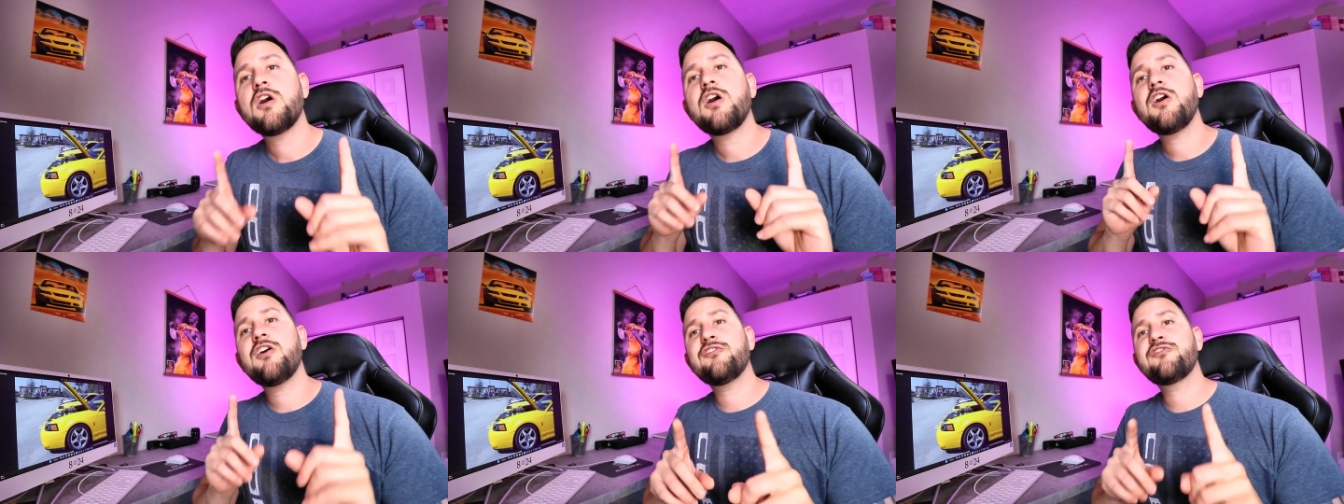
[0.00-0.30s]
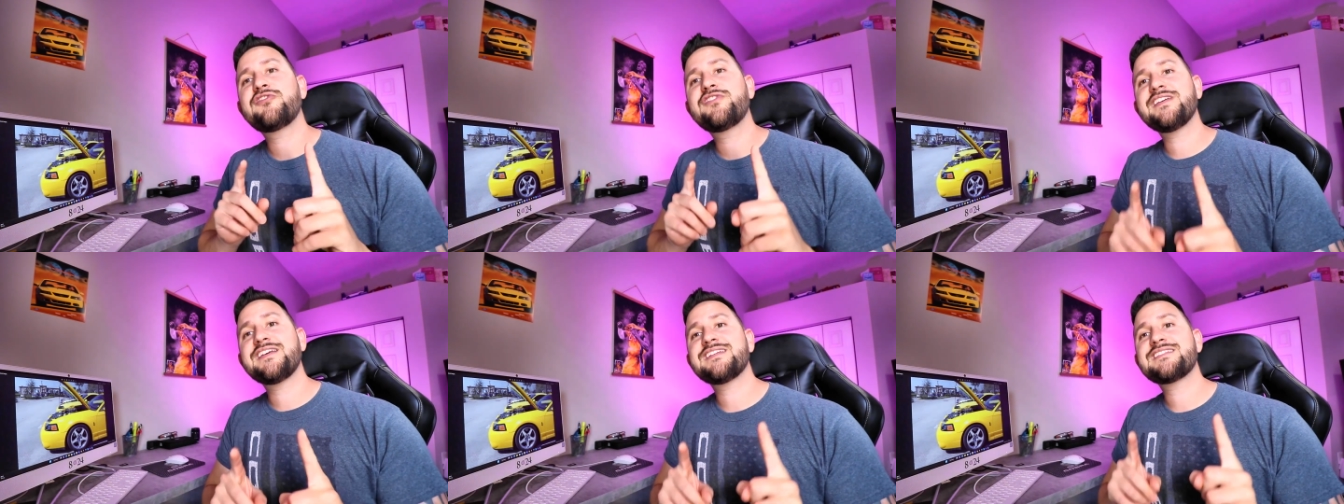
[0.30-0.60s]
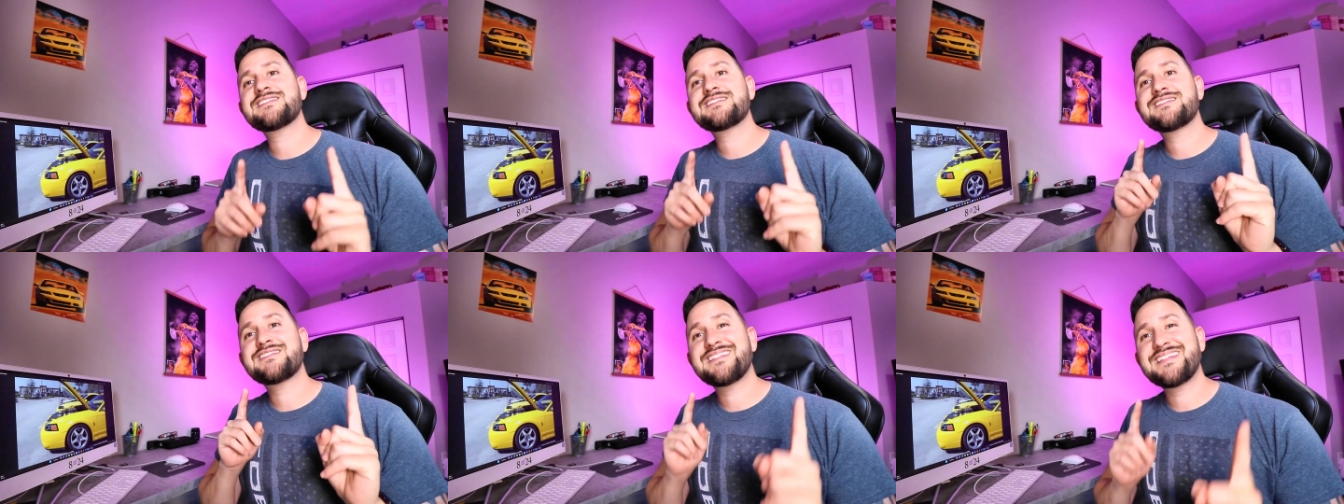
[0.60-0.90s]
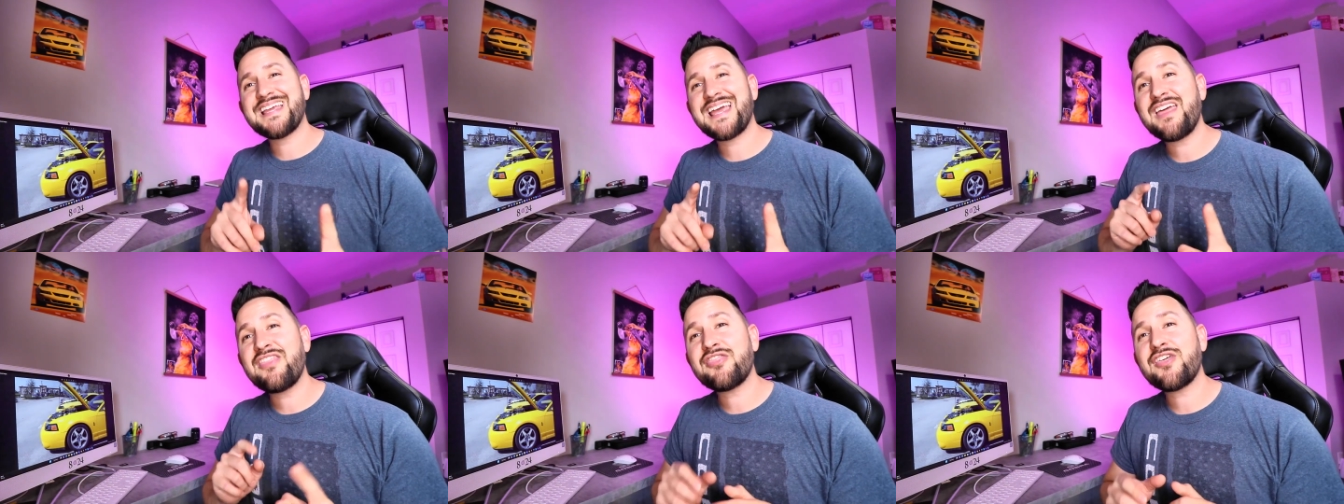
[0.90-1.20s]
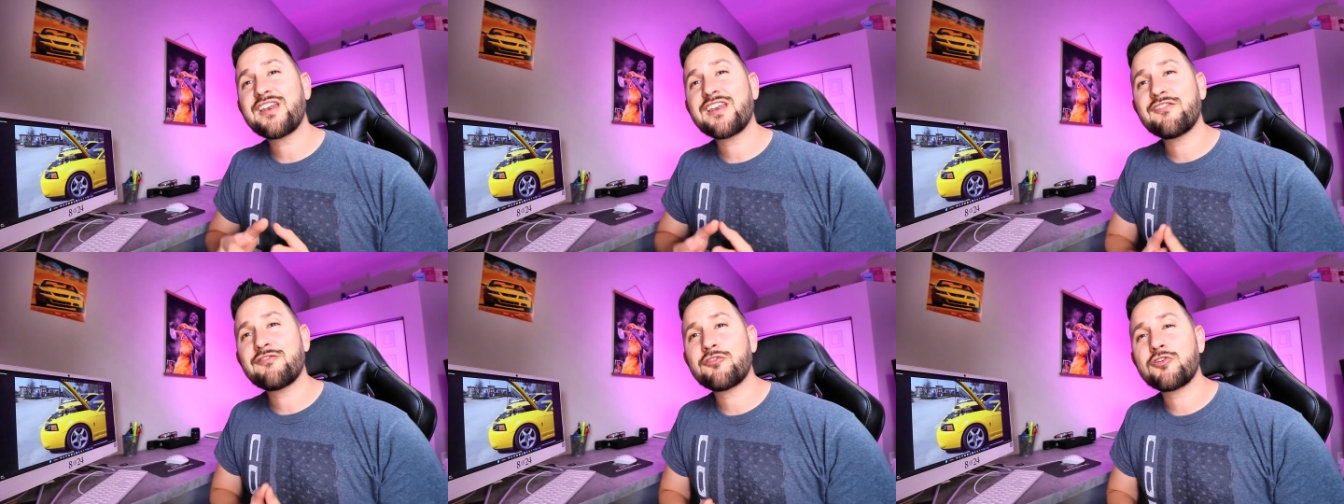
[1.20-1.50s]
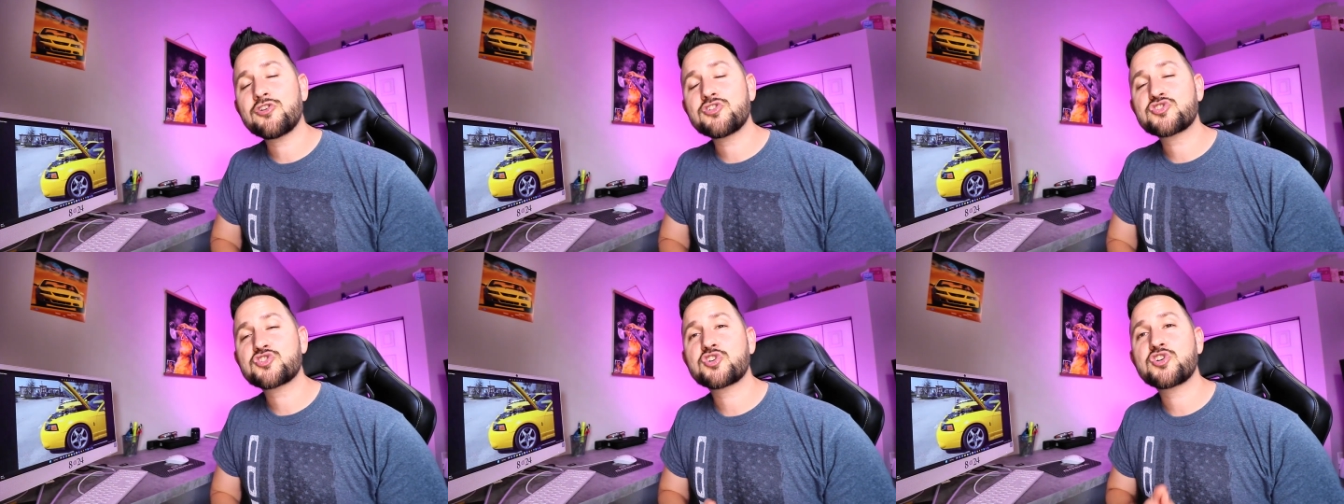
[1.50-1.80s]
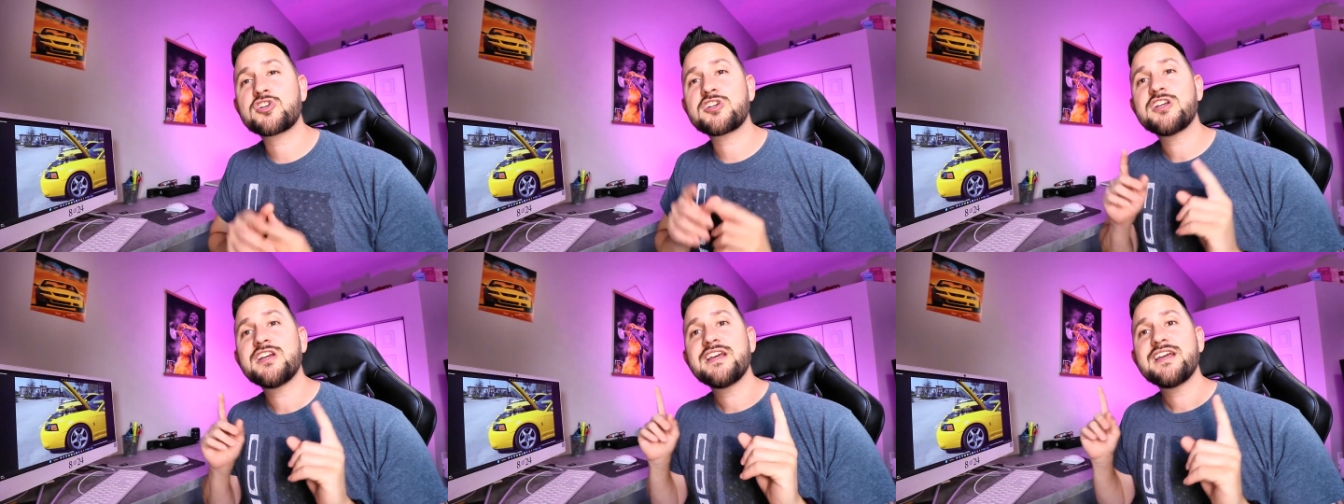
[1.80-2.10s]
of this 10th
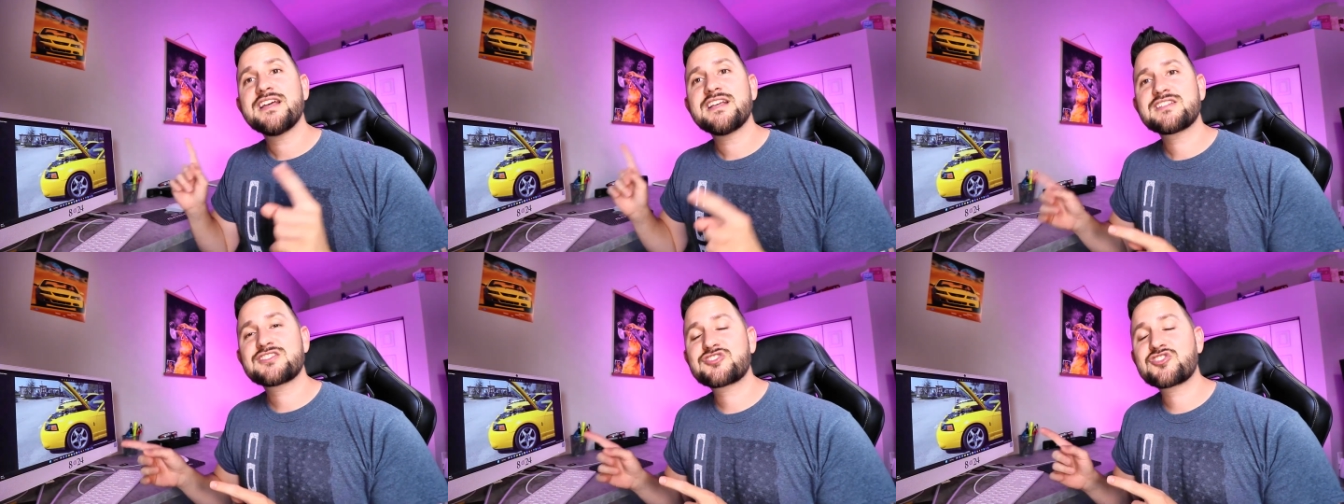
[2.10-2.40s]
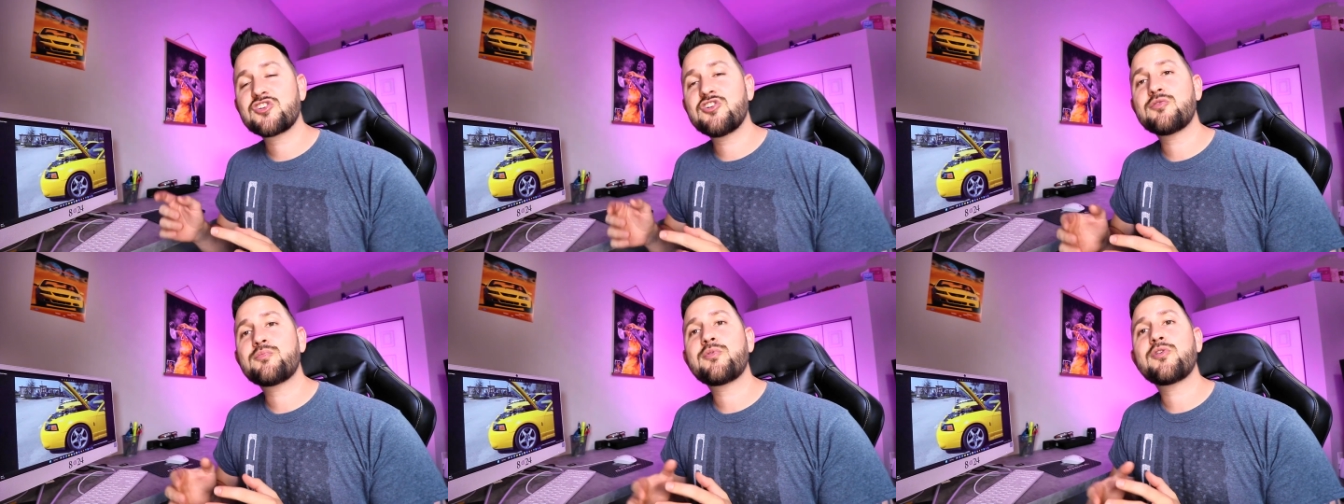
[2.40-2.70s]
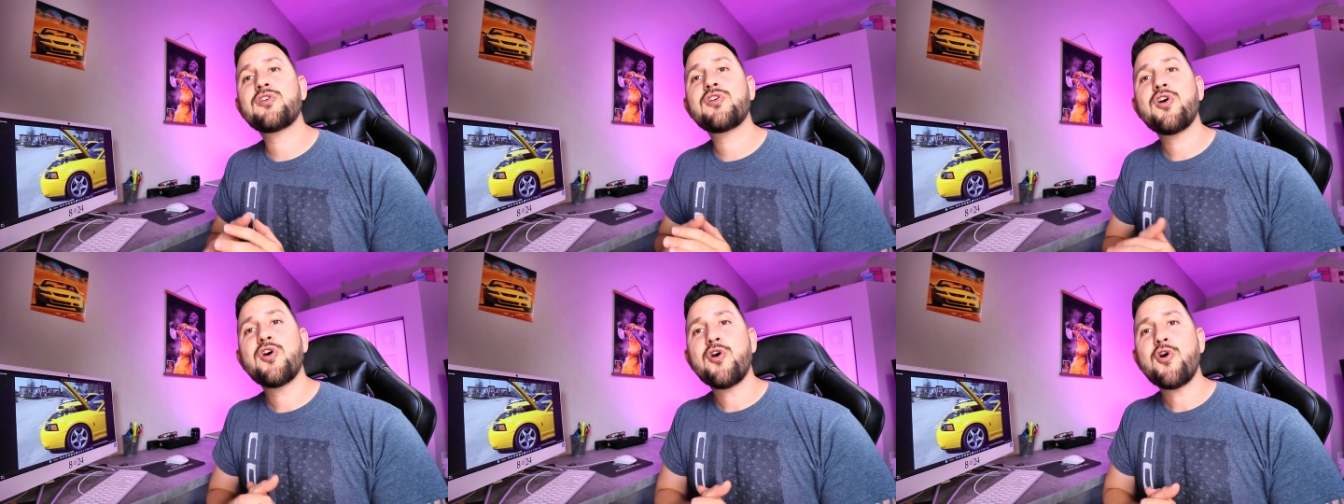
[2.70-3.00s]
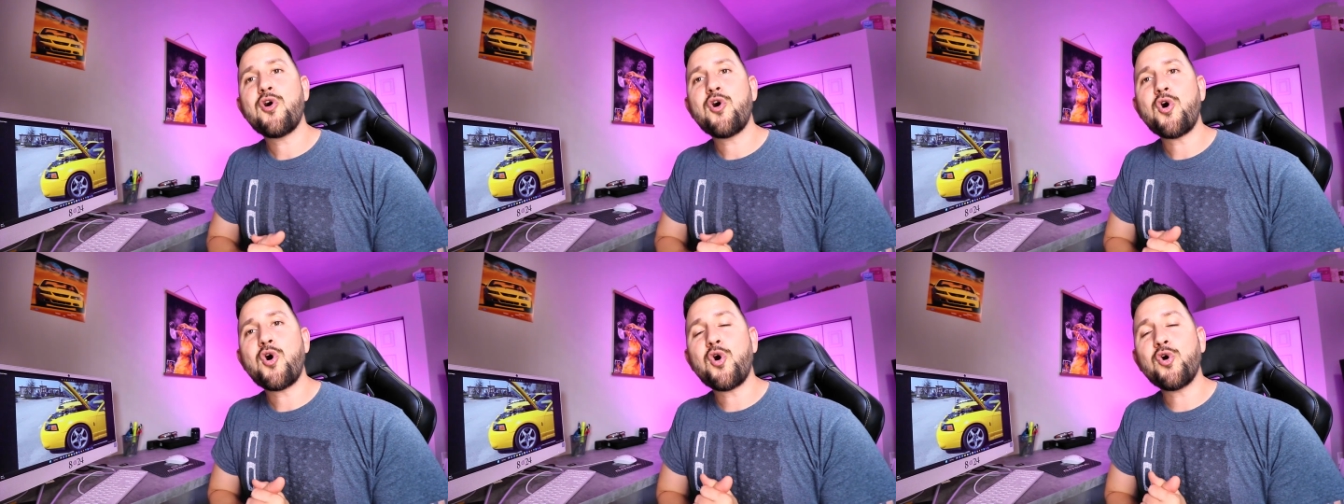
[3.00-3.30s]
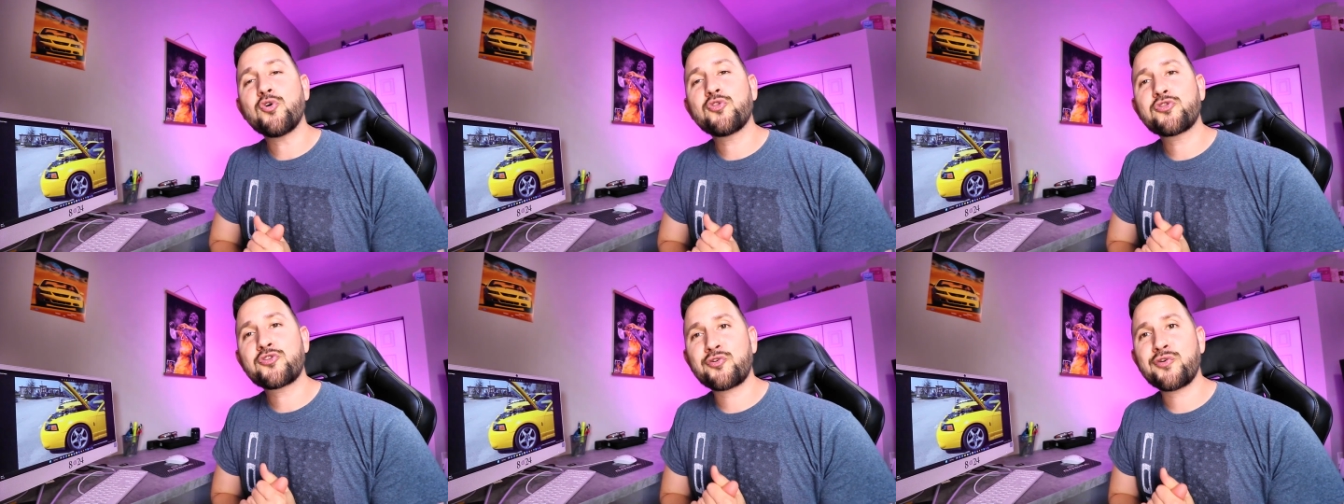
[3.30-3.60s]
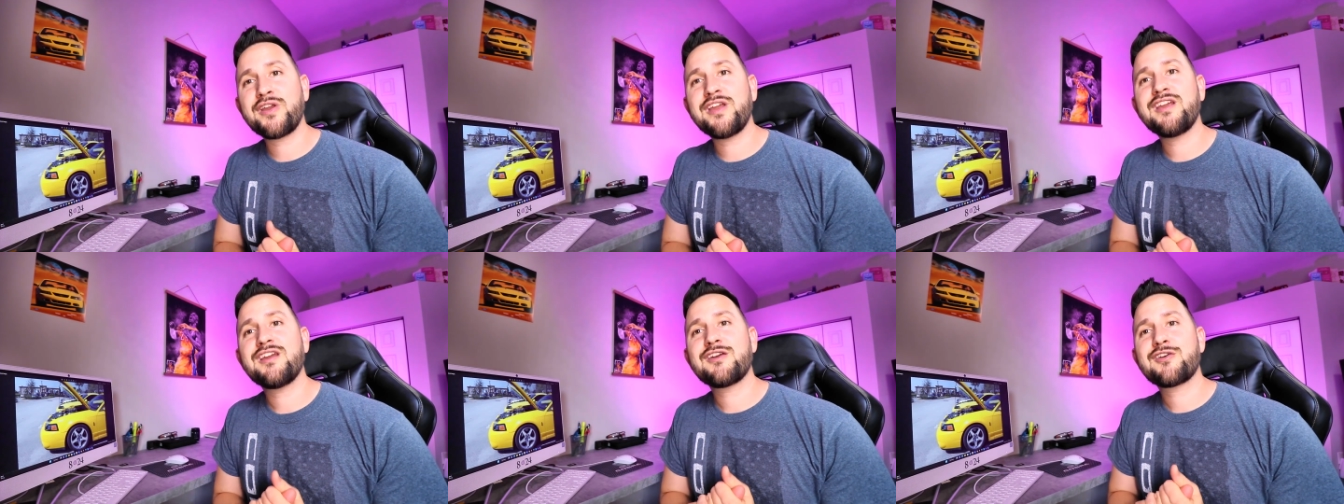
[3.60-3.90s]
anniversary Silver 03